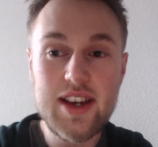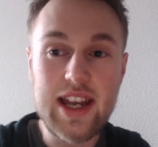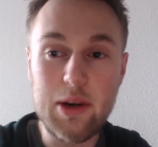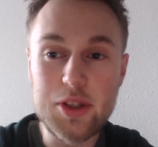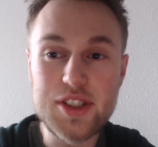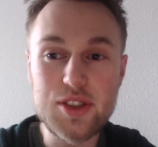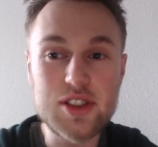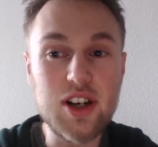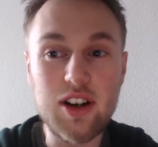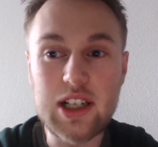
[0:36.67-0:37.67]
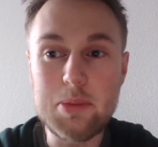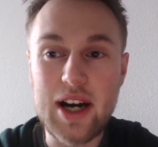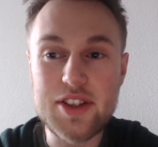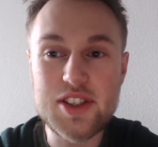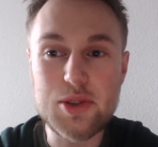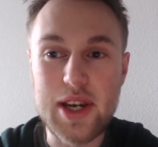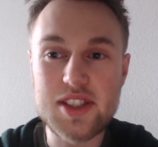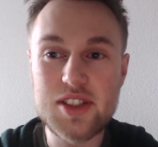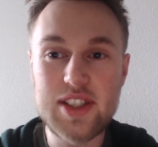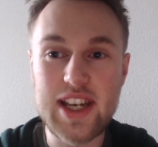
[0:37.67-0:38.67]
And I wanted to talk about stress
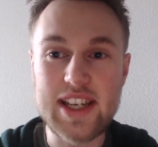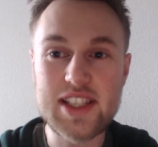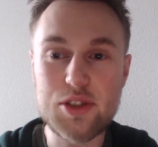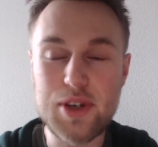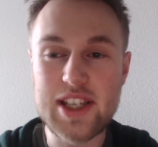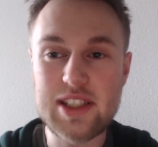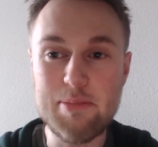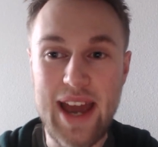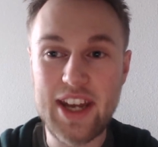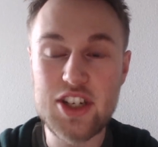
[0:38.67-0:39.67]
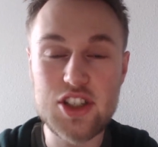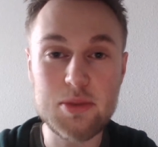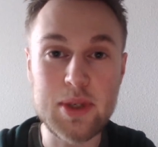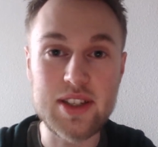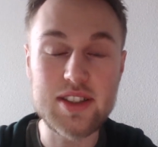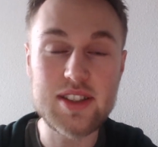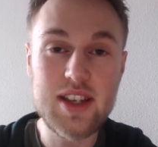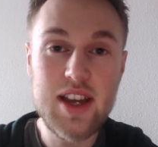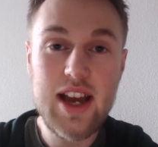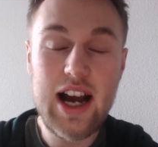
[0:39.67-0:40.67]
today stress management,
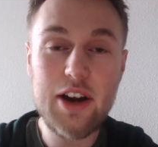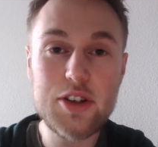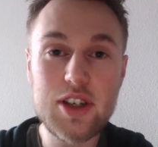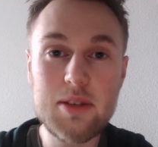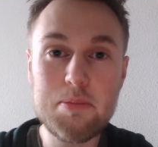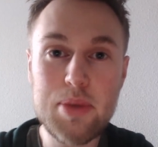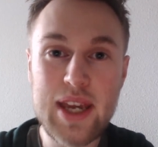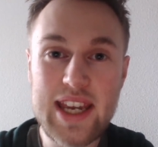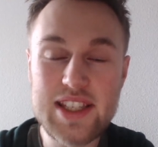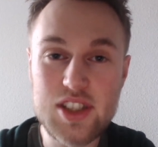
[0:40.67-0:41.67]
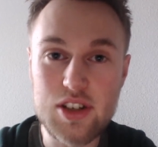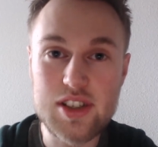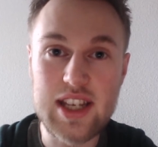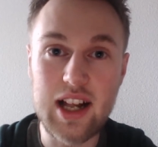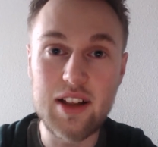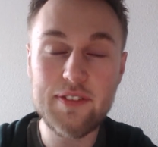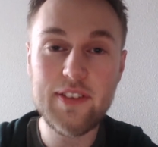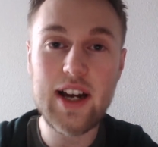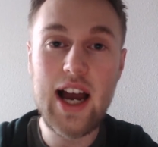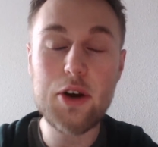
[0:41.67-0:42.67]
how you can pace yourself,
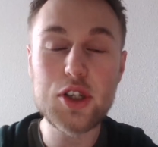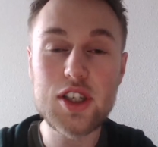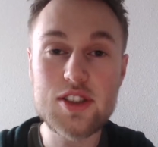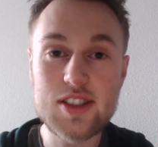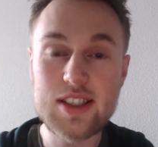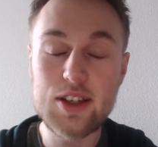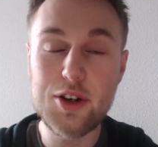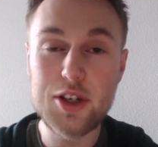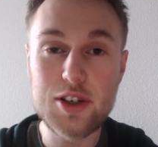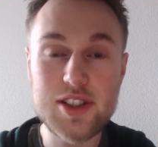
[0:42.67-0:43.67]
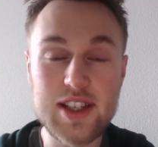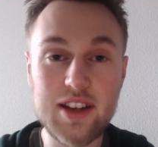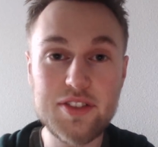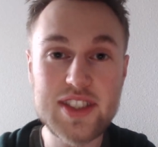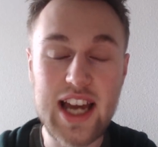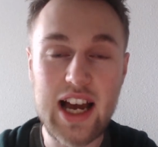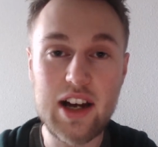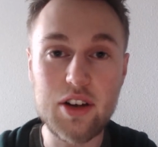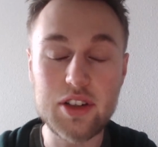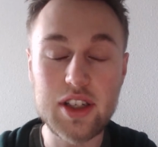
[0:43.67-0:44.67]
how you can slow yourself
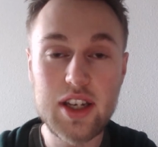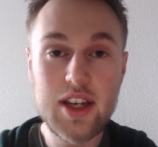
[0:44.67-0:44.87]
down,